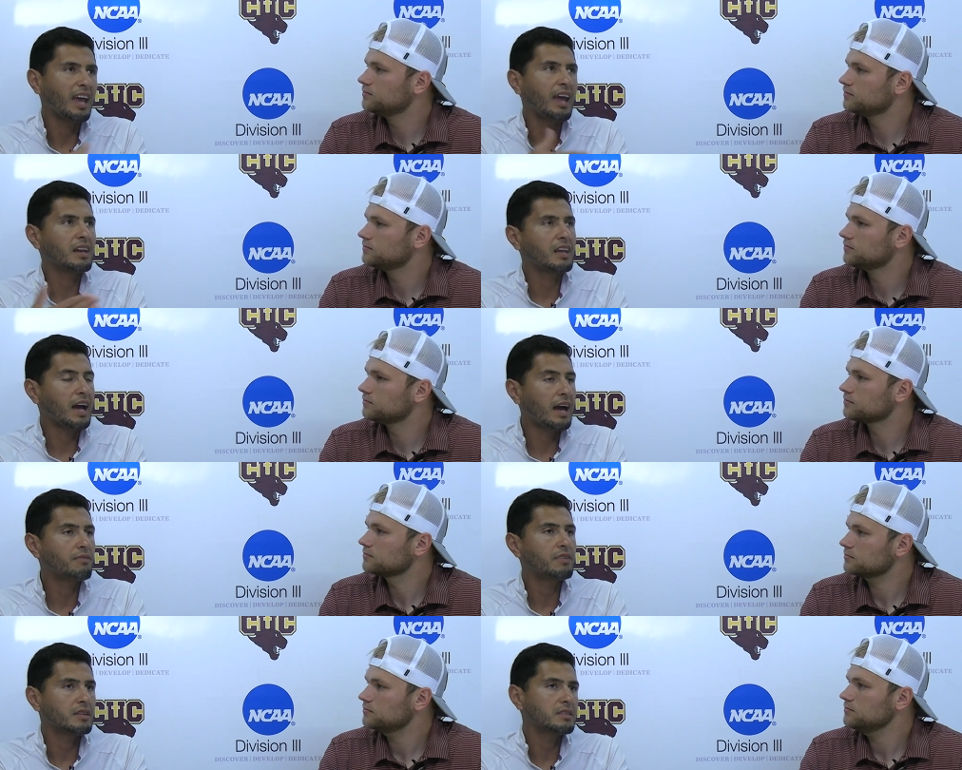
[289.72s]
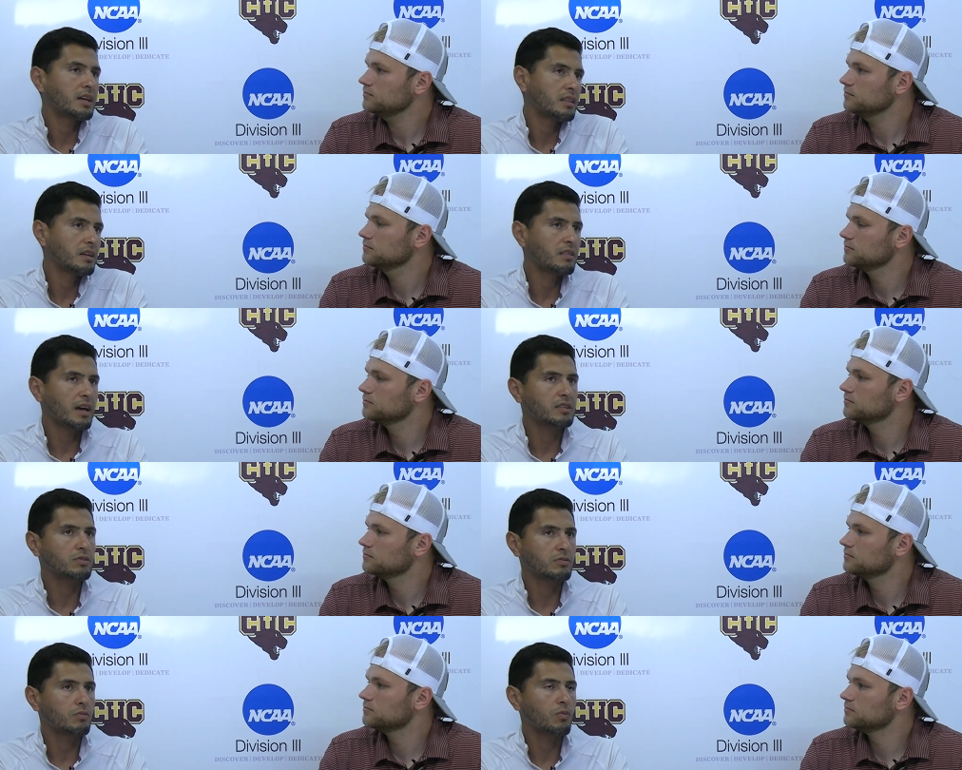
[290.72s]
Speaker 1: gained confidence. I think
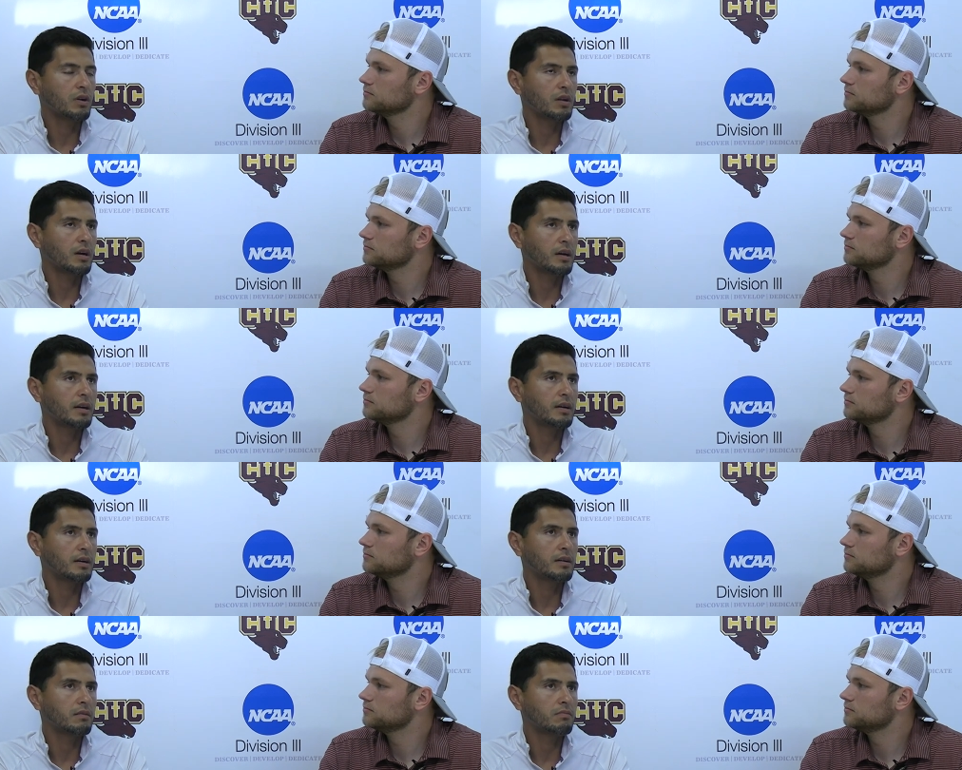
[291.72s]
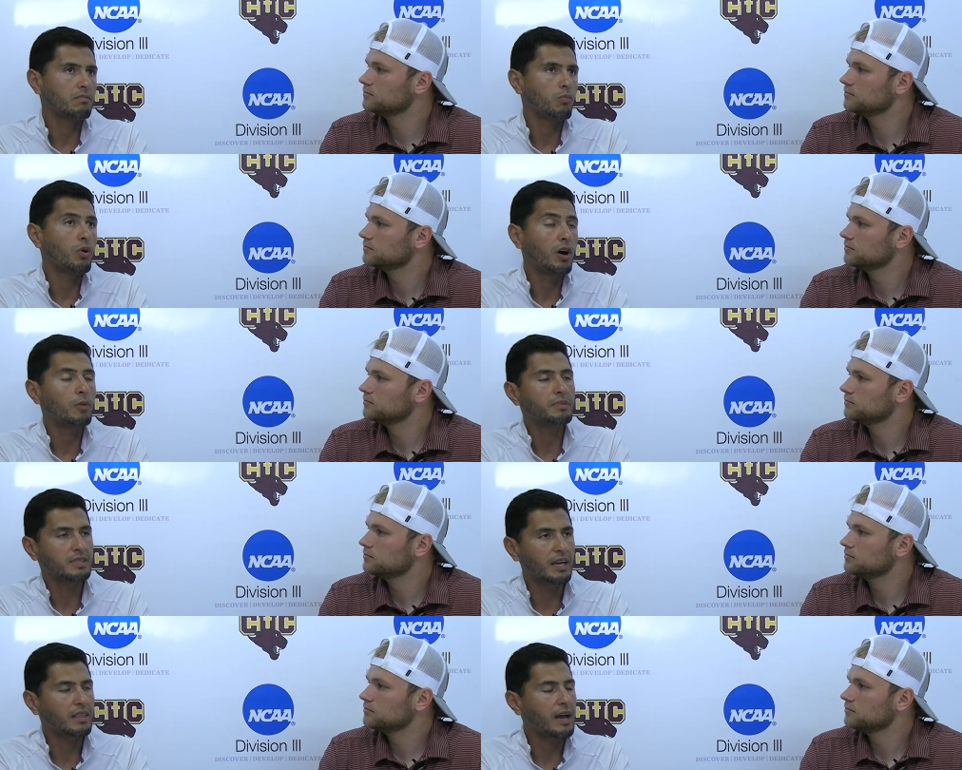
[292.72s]
that's what uh, will help
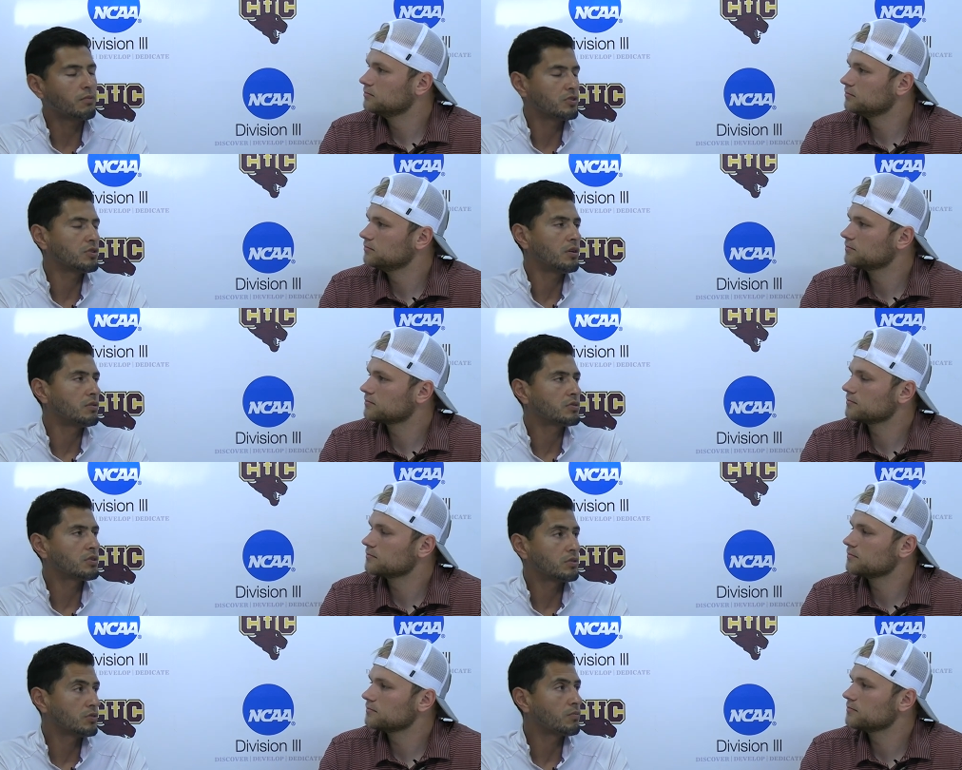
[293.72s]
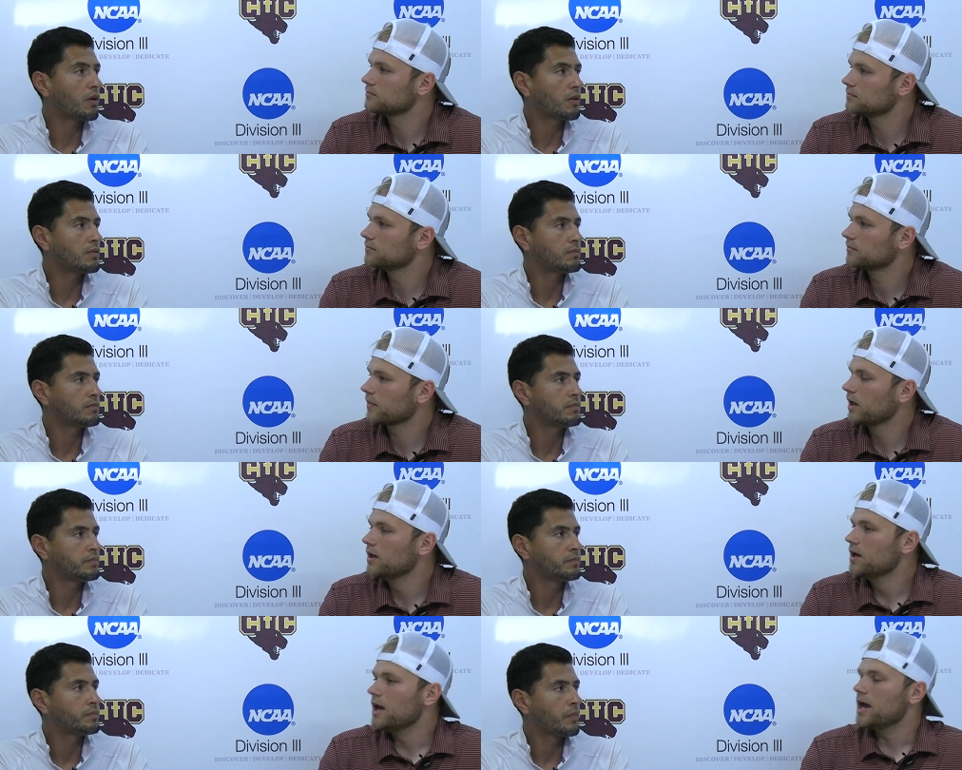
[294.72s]
us get that result tomorrow.
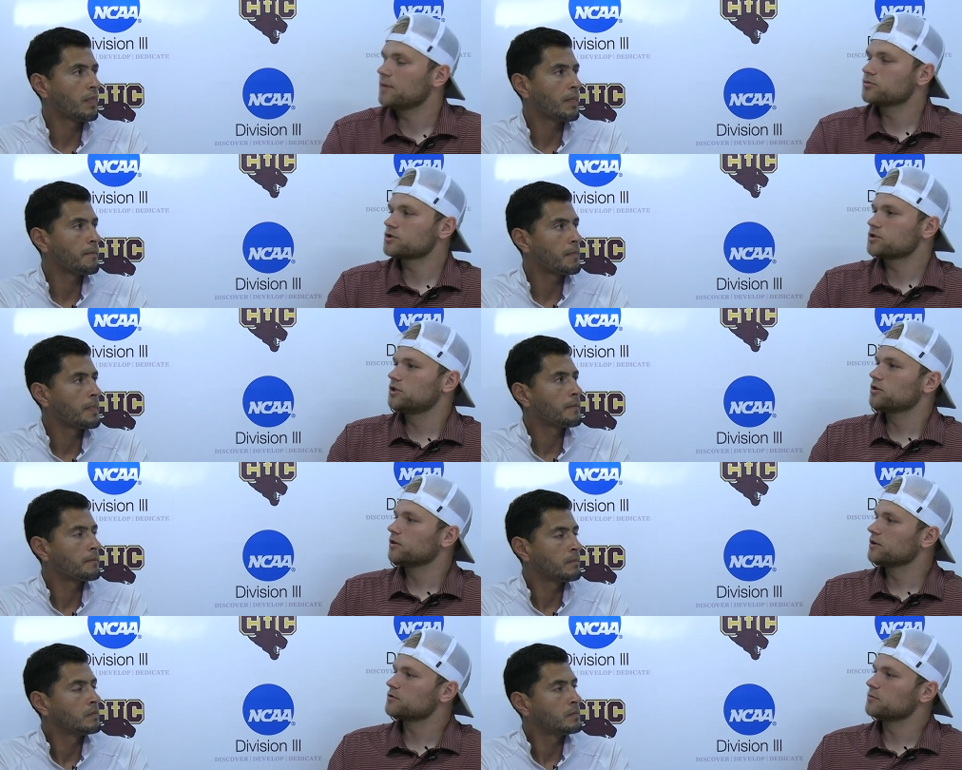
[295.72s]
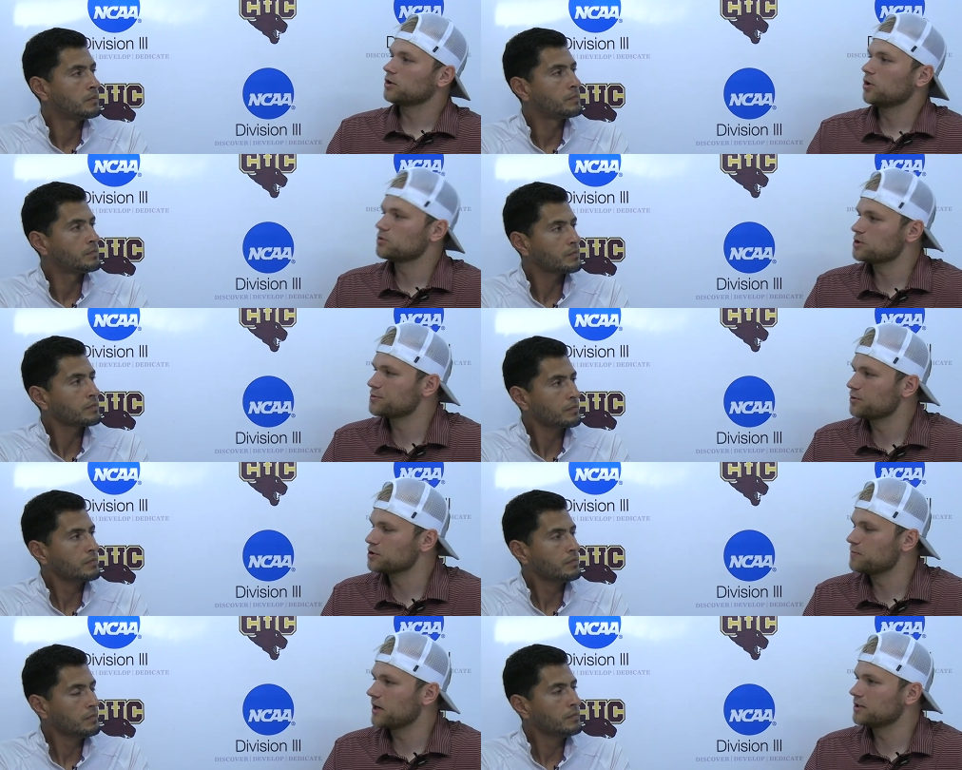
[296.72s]
Speaker 2: And I'm just curious from a coach's
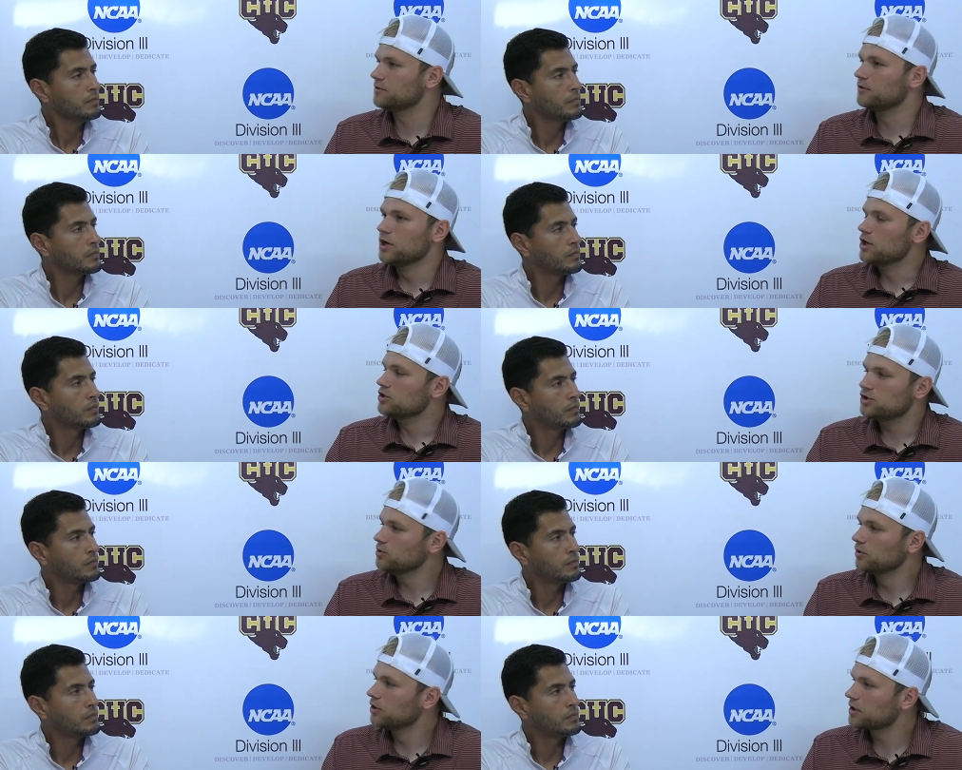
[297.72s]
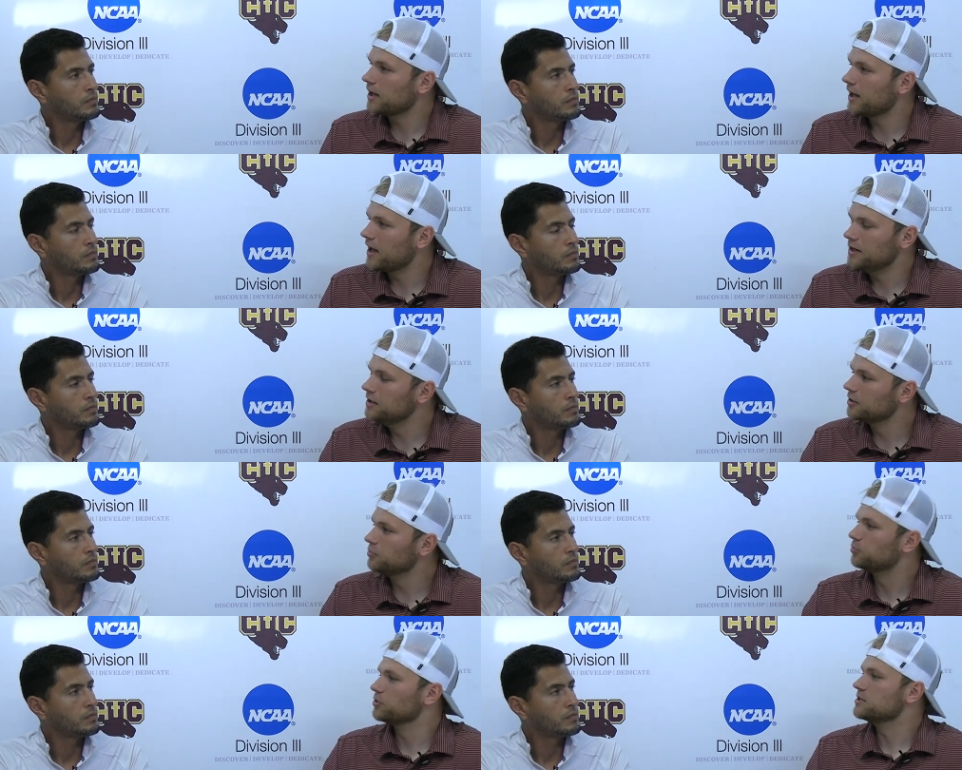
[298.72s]
perspective, do you look at any of
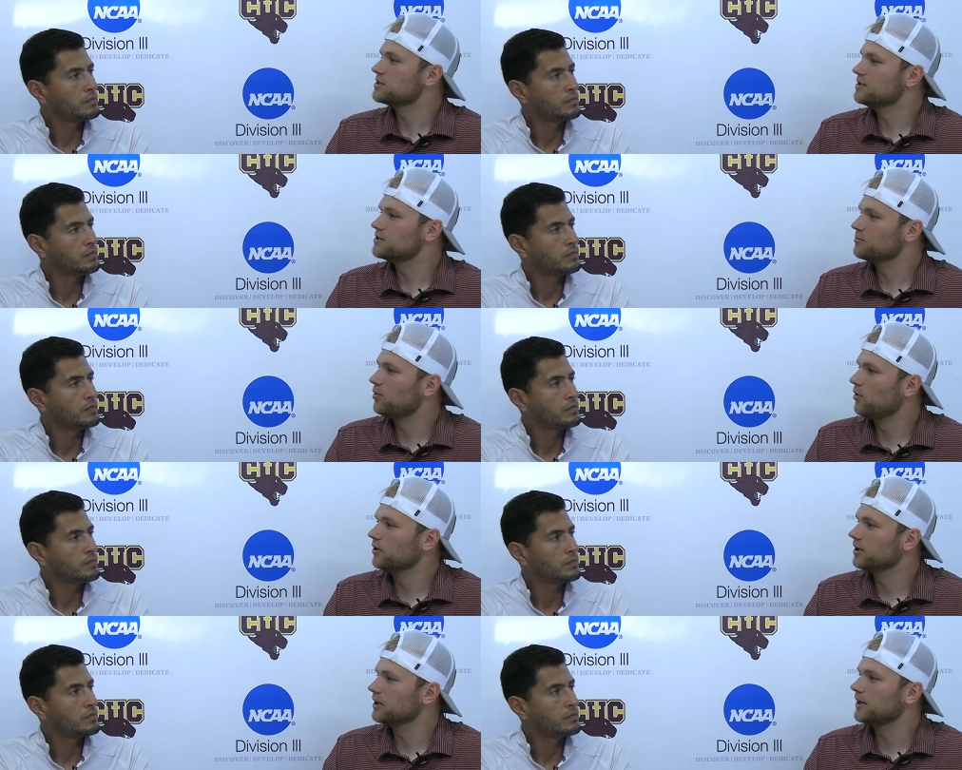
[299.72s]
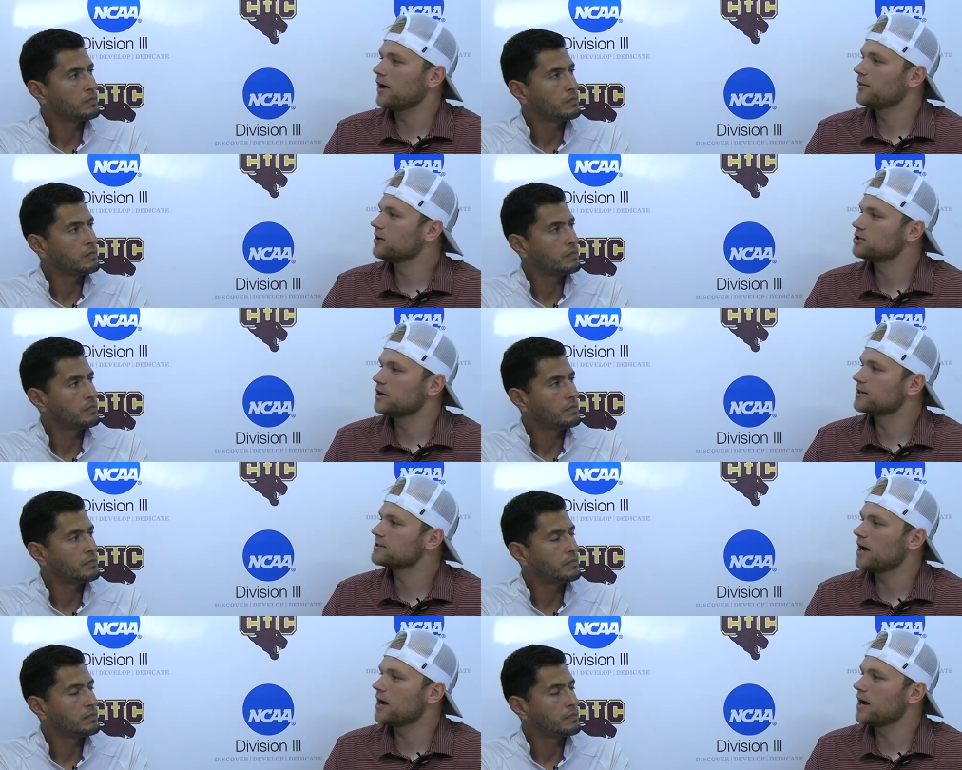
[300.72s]
the preseason polling and how that shakes